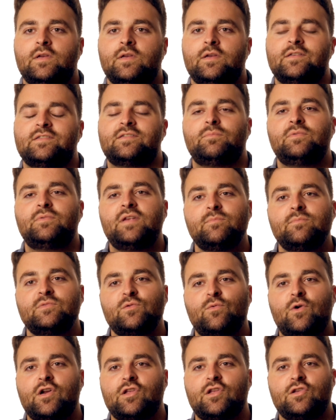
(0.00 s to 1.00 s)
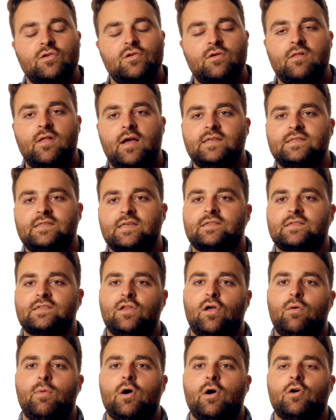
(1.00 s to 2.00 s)
Sometimes you want to utilize that
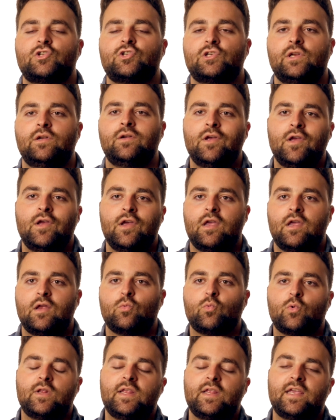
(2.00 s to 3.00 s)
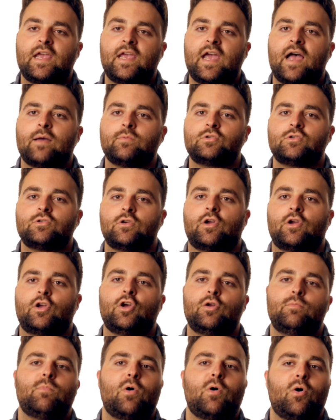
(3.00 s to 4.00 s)
slow motion and really capture a
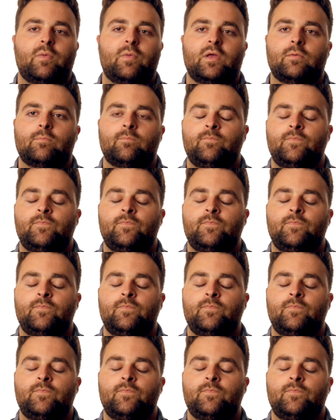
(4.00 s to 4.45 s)
good moment.